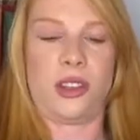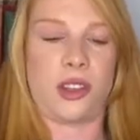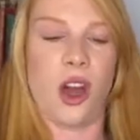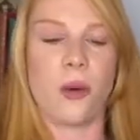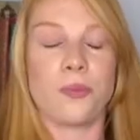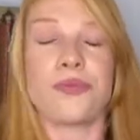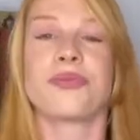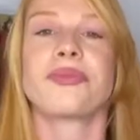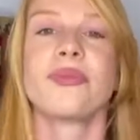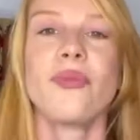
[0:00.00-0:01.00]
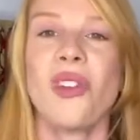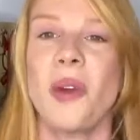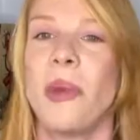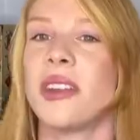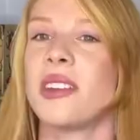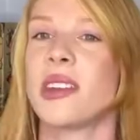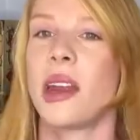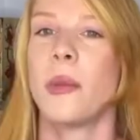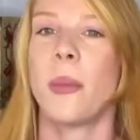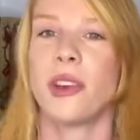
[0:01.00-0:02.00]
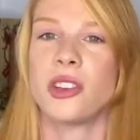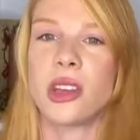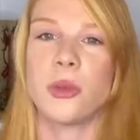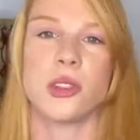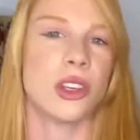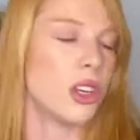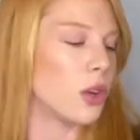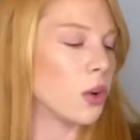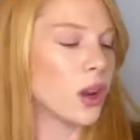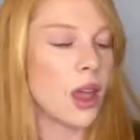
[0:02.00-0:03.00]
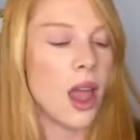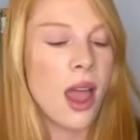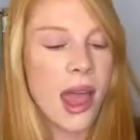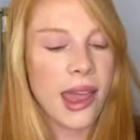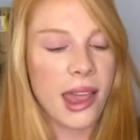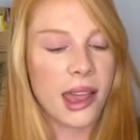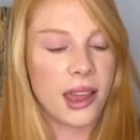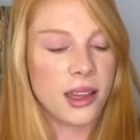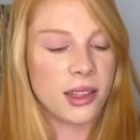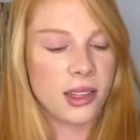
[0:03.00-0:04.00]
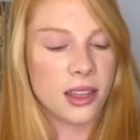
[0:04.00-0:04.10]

So picked this item up. I just thought it was cute and